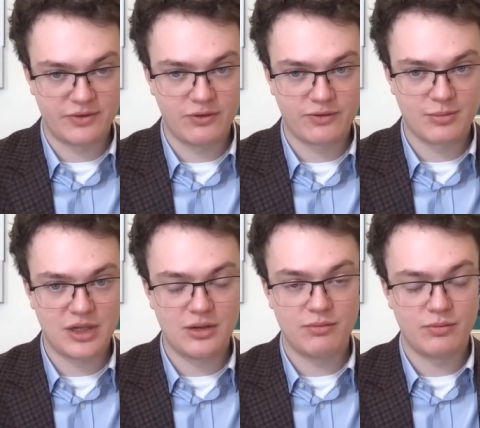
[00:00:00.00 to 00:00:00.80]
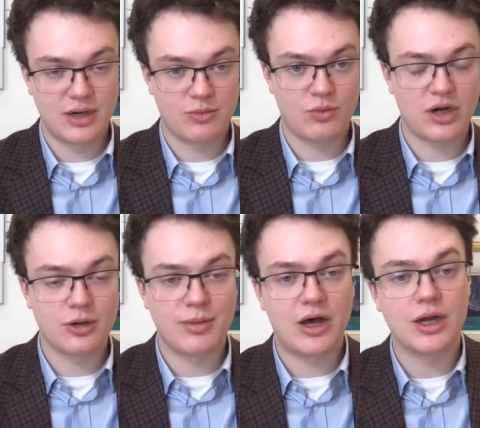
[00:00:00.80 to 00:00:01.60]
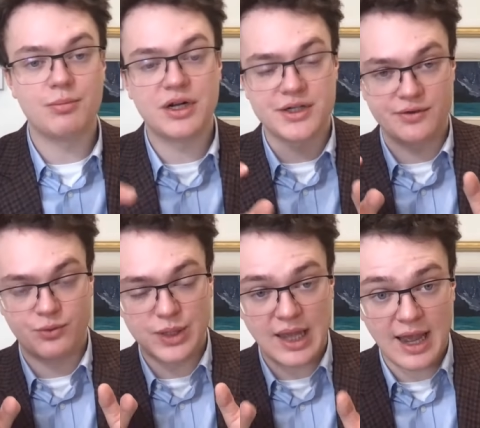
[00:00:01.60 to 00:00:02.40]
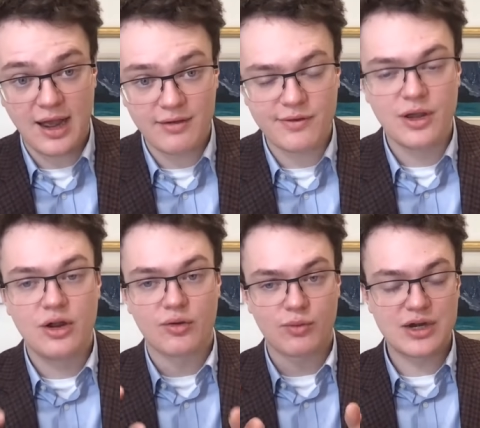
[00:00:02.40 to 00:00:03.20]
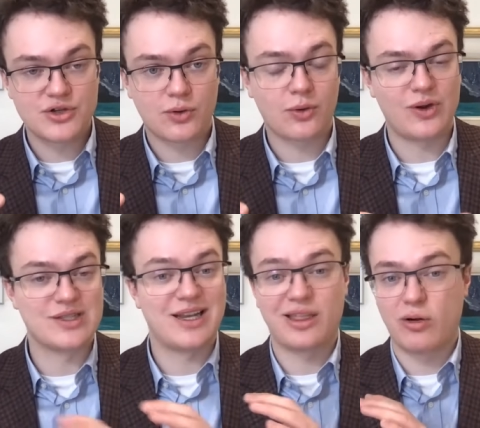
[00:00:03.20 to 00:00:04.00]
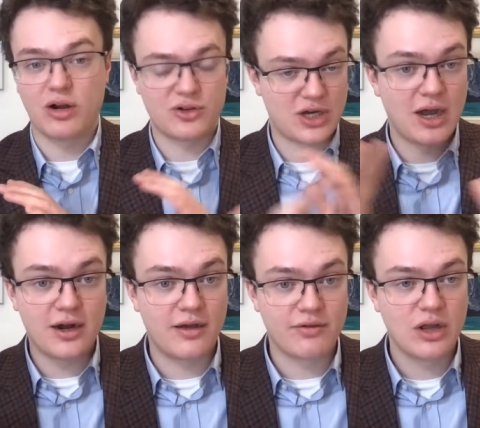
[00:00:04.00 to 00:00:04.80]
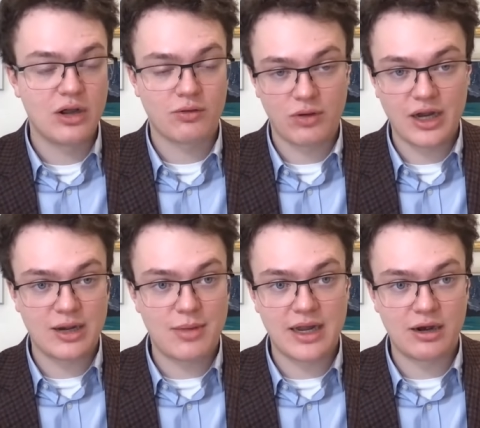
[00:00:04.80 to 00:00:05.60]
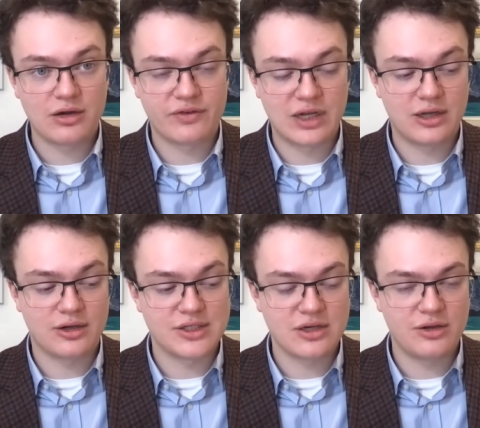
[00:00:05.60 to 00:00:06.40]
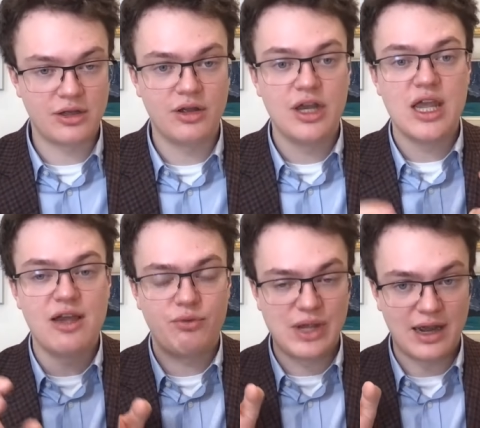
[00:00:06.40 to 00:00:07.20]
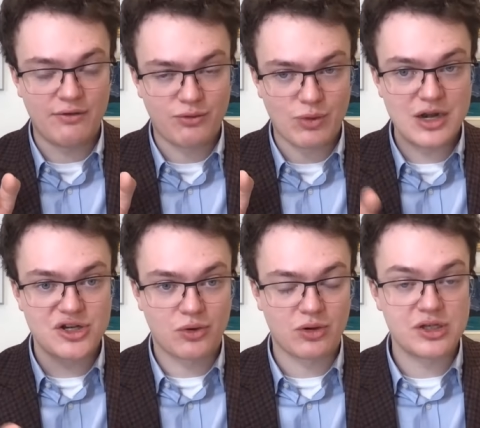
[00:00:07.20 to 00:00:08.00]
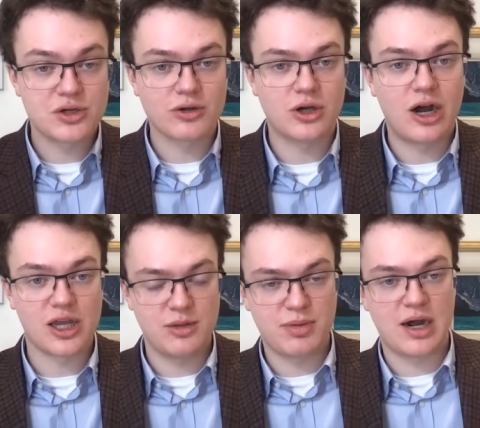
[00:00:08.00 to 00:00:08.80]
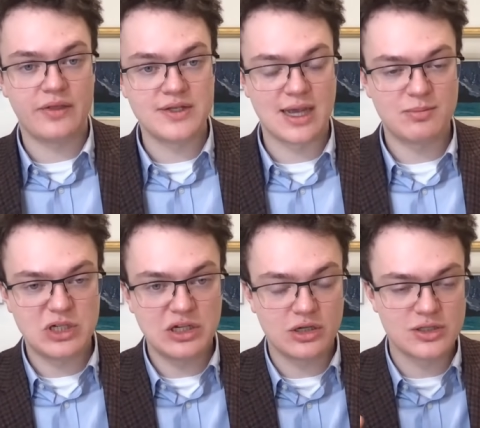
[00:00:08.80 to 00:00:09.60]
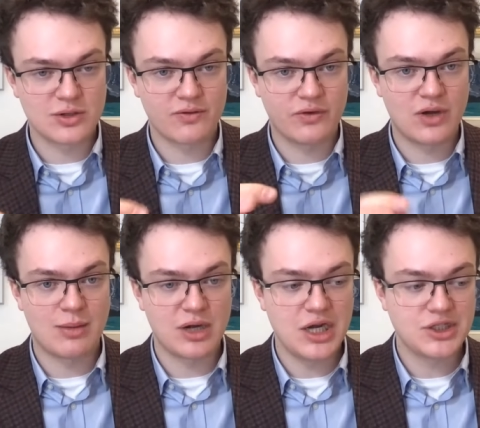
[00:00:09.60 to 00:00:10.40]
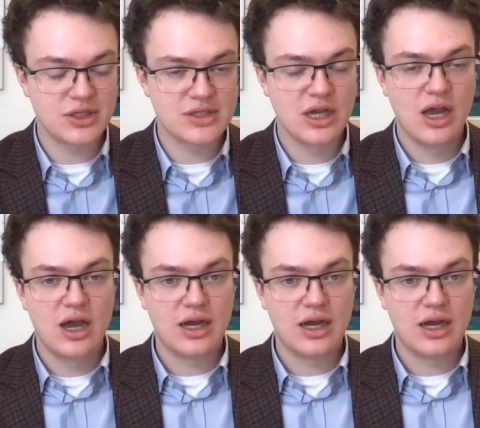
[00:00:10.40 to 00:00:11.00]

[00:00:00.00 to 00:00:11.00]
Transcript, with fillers: to vote for me, number one on your ballot, because if we have red Tories, like there are a ton of running in my area of Calgary Signal Hill, if we have red Tories start to occupy these empty Conservative nominations